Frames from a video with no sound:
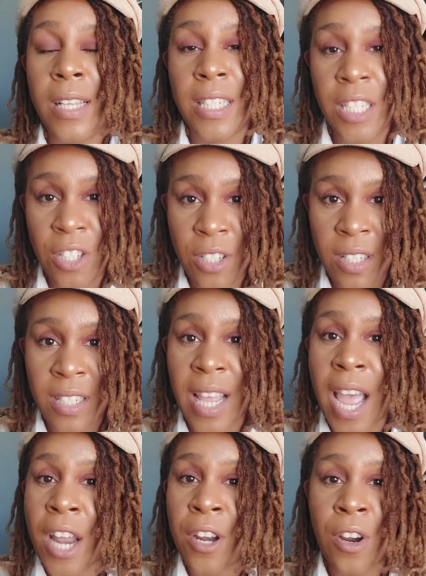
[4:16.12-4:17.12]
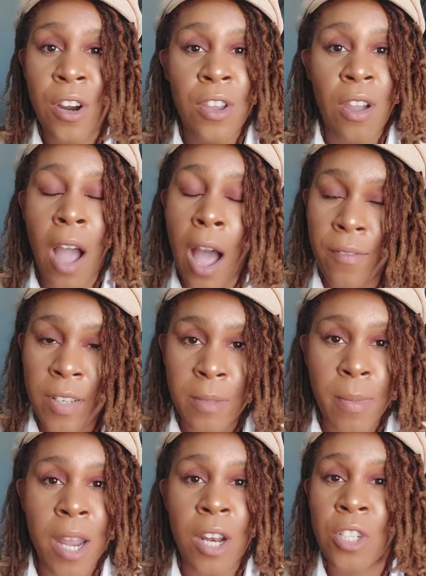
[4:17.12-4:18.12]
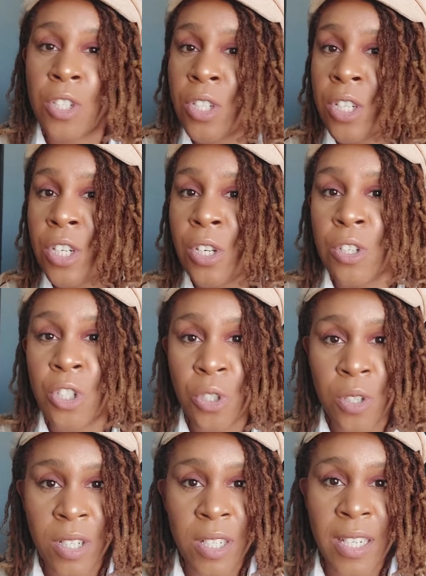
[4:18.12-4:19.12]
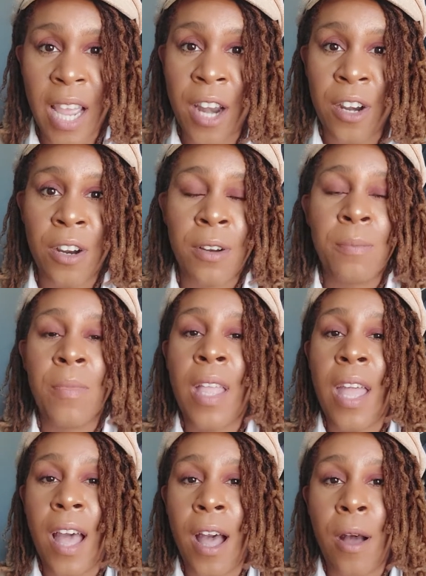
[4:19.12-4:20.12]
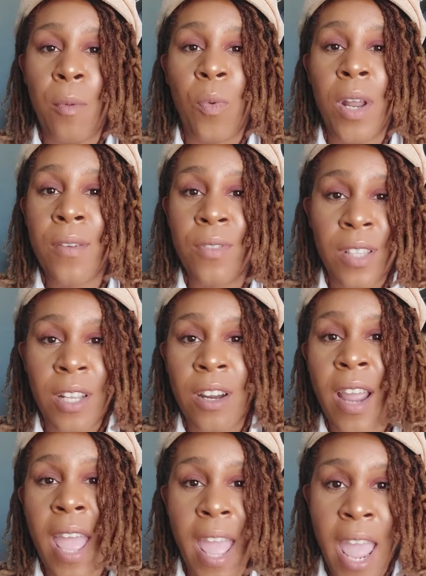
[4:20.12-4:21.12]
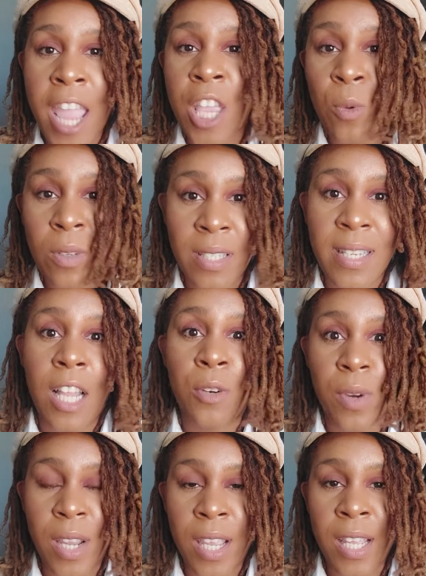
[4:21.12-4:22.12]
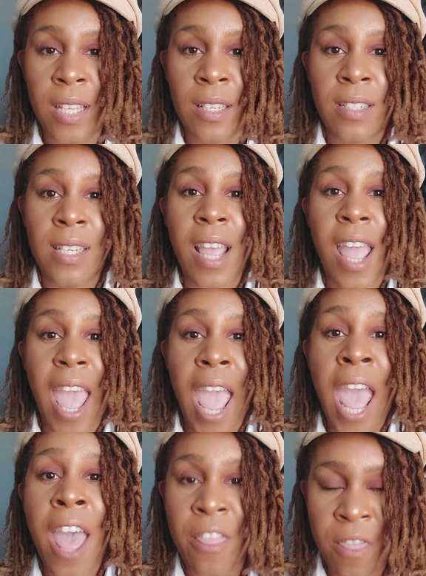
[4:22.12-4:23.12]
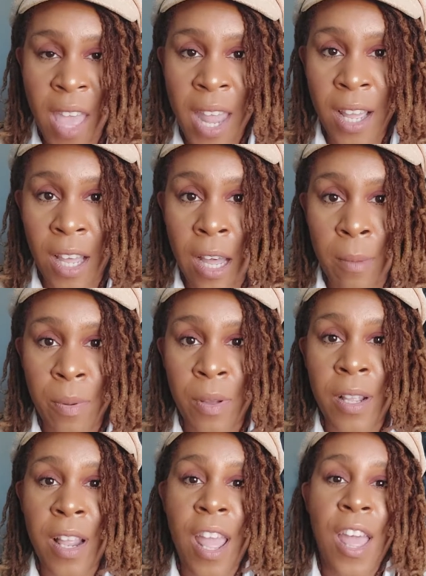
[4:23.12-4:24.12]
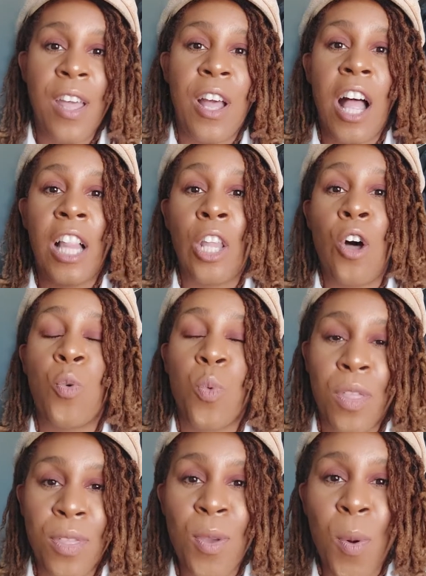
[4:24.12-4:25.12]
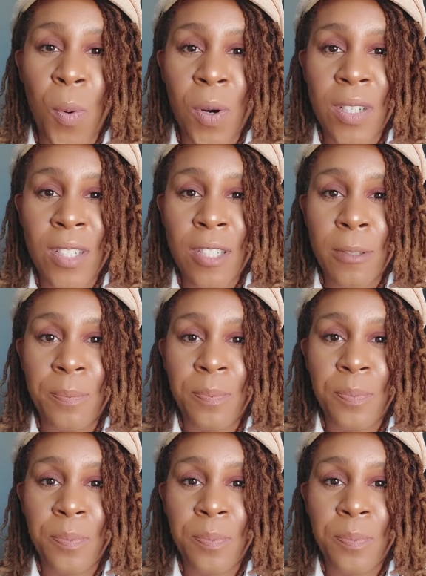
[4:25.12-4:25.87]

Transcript: senior designer, your office manager, your junior designer, whatever their annual salary is, add that up along with yours.